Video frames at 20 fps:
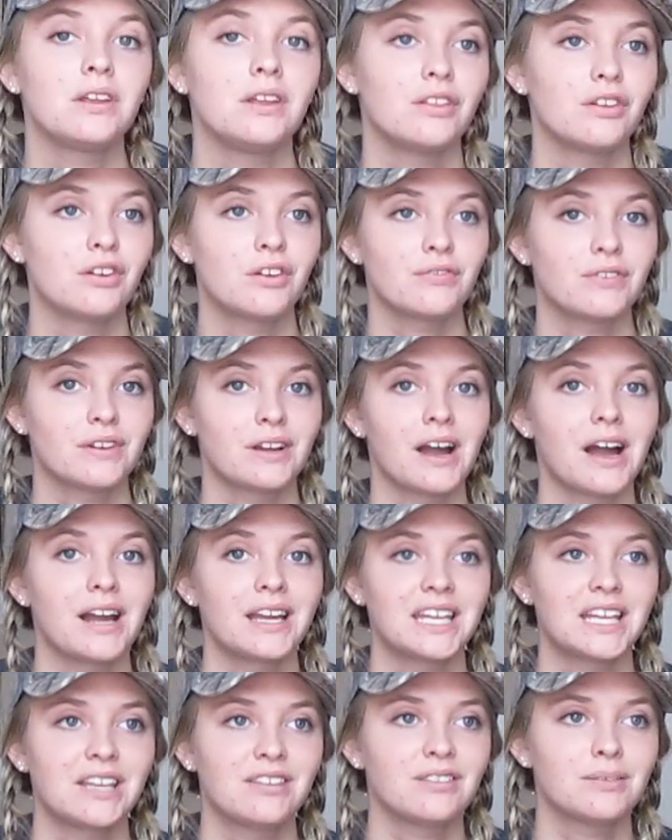either if a
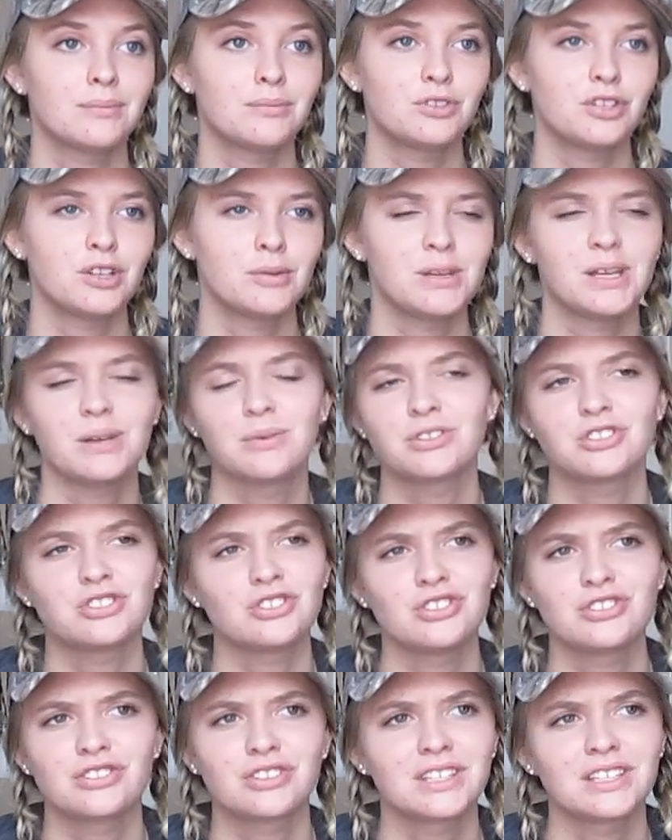guy gives them to me,
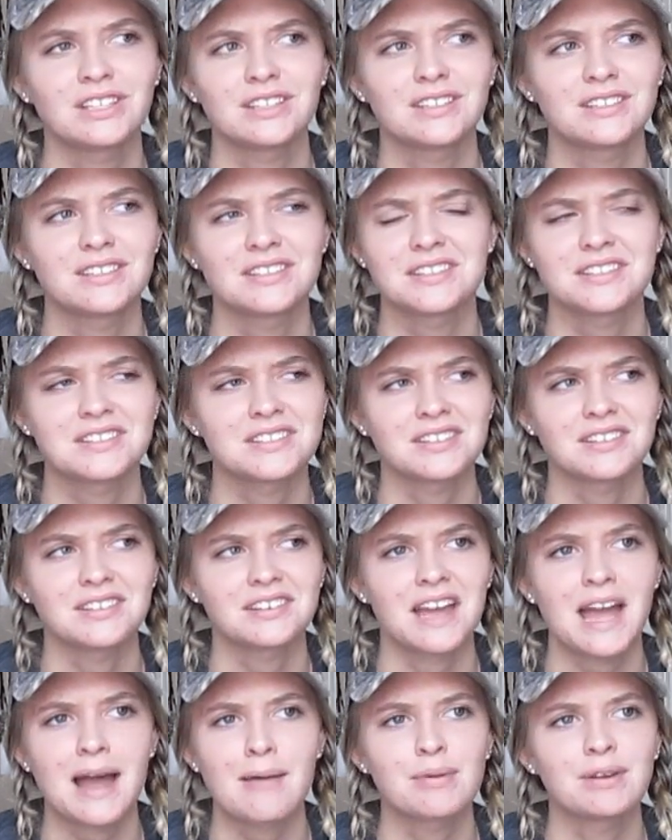which usually doesn't
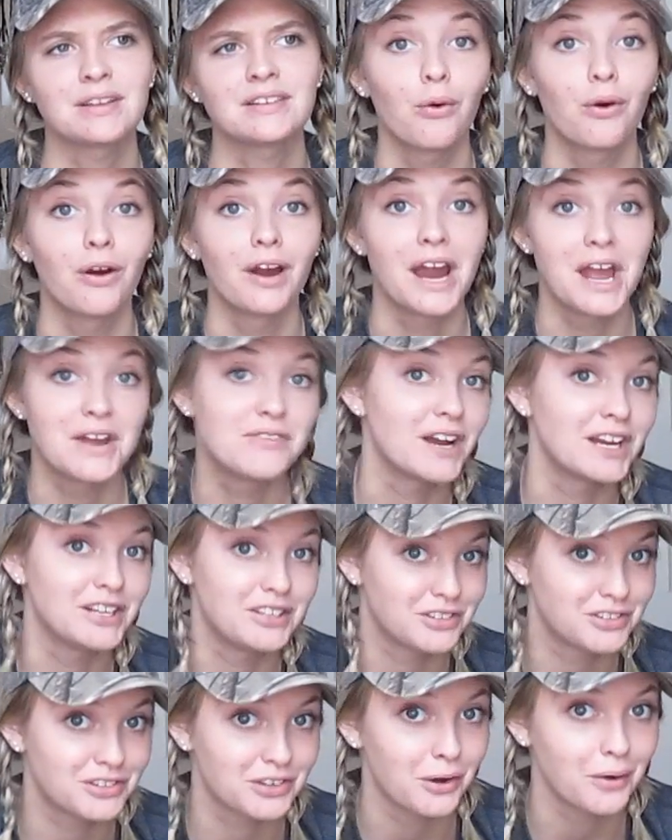happen, or if I
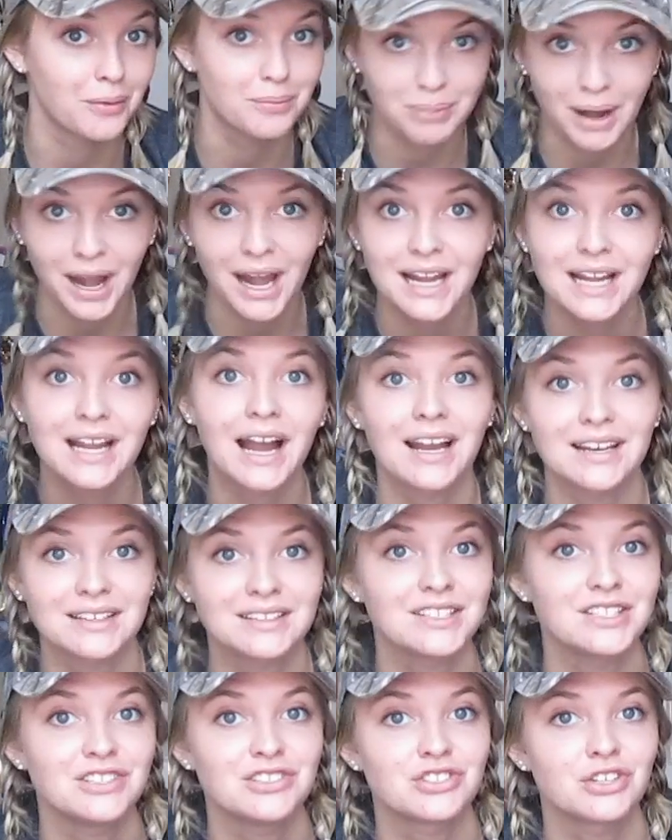just go buy guy
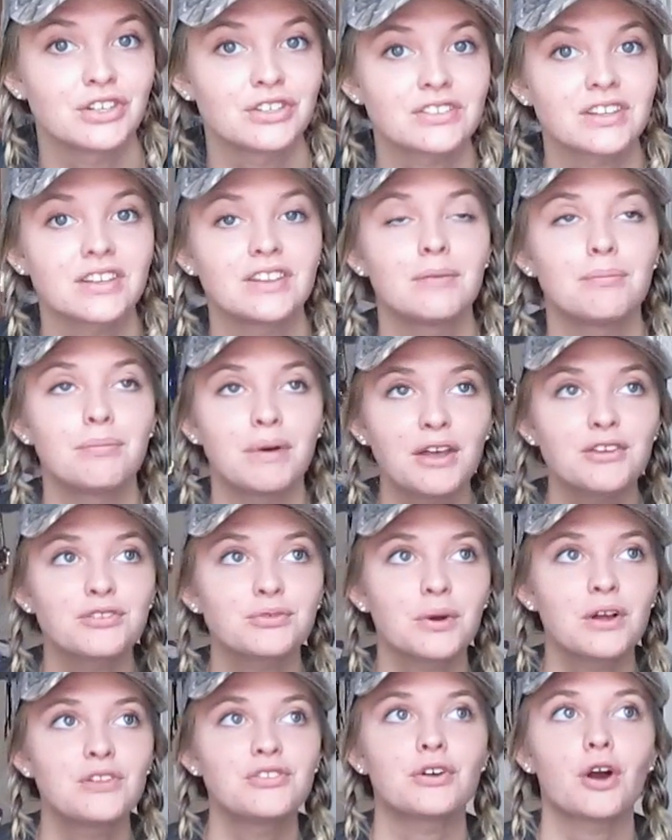t-shirts. And the
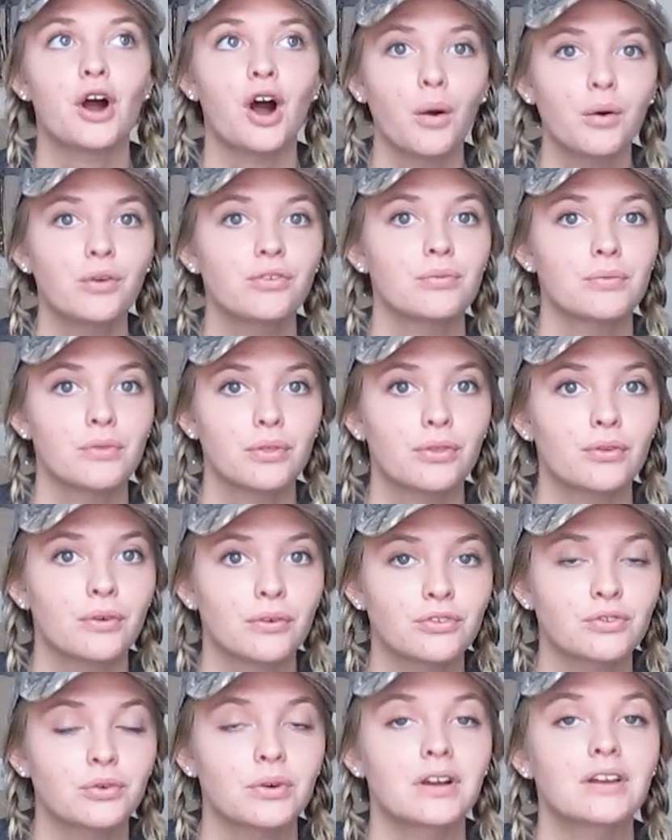best ones are always from the
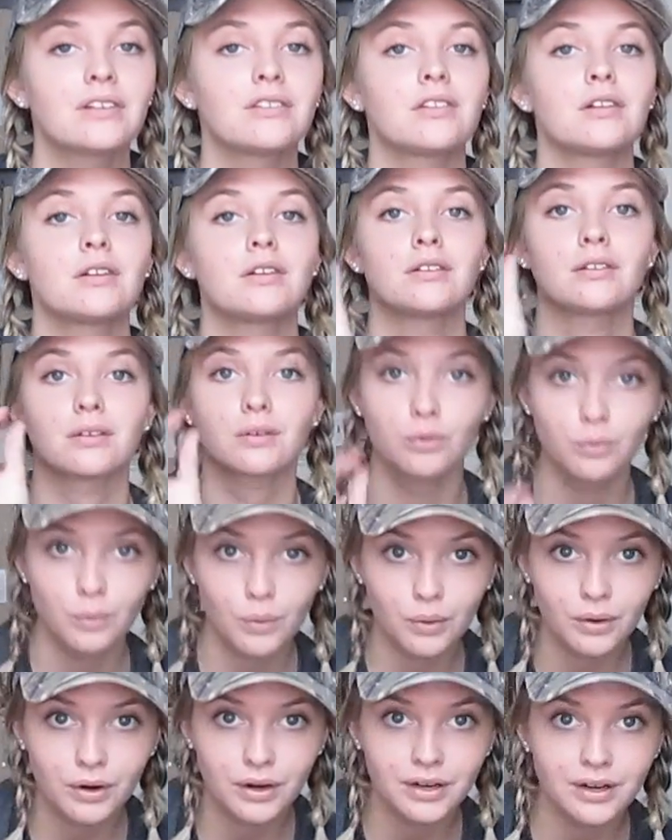thrift store because they're a little
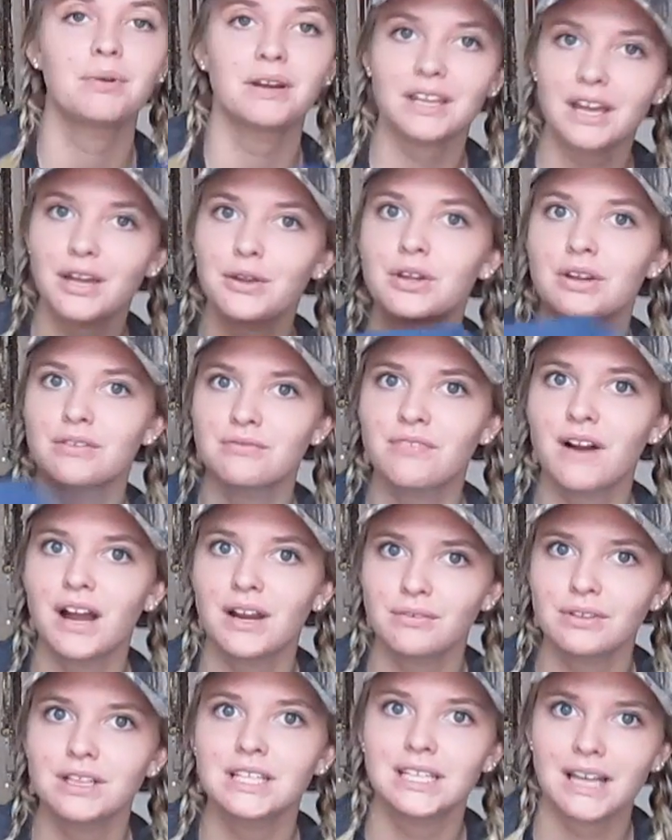worn, but yet you can
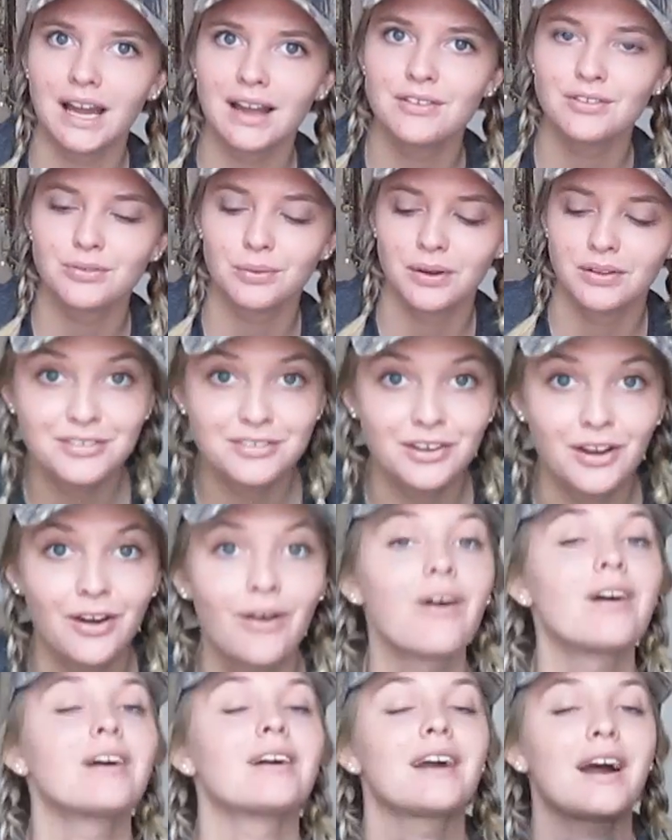find really nice ones.
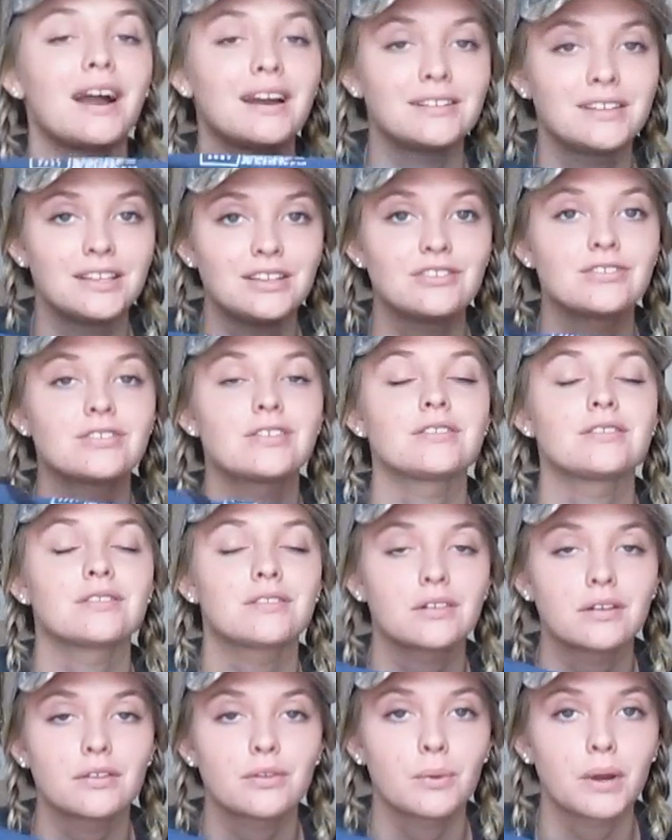So, guy t-shirts,
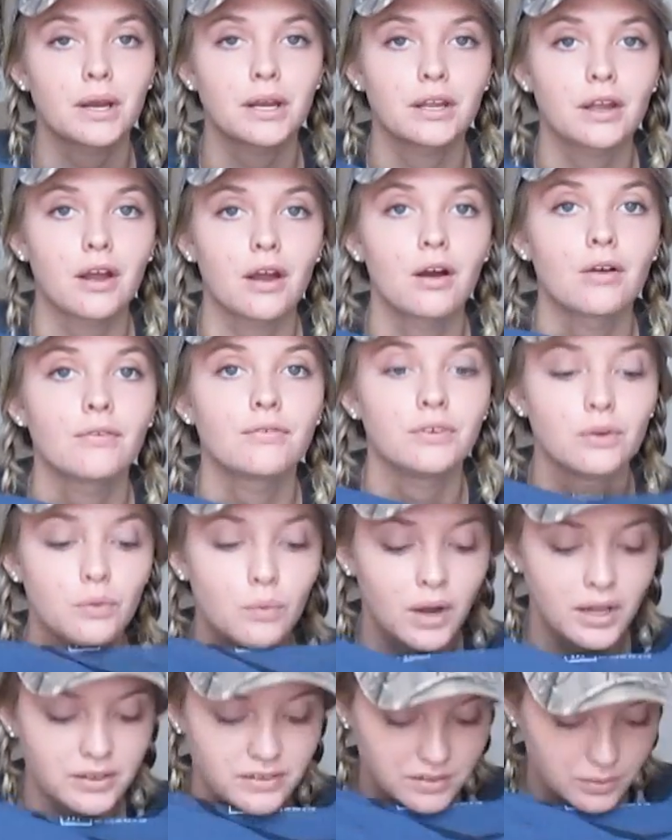they're the way to go. If you
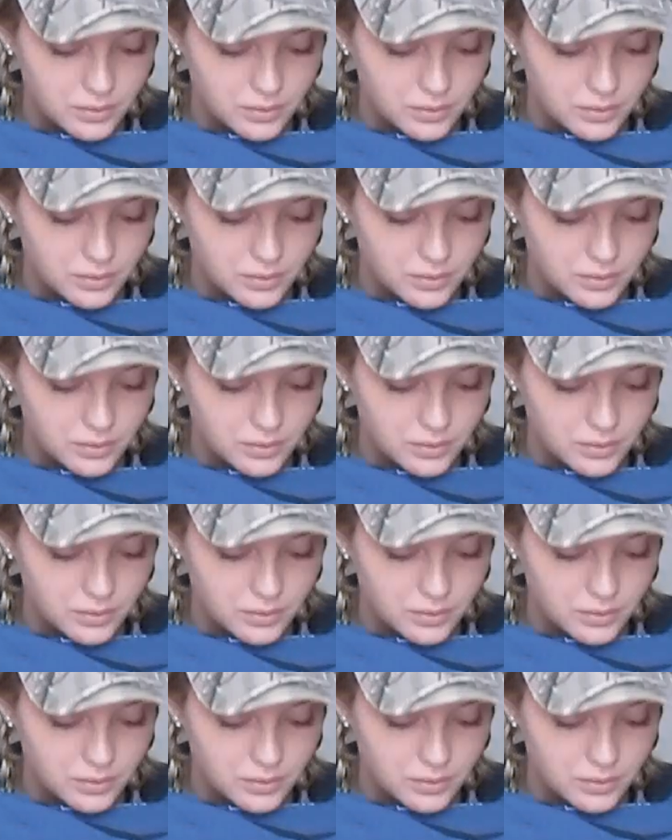want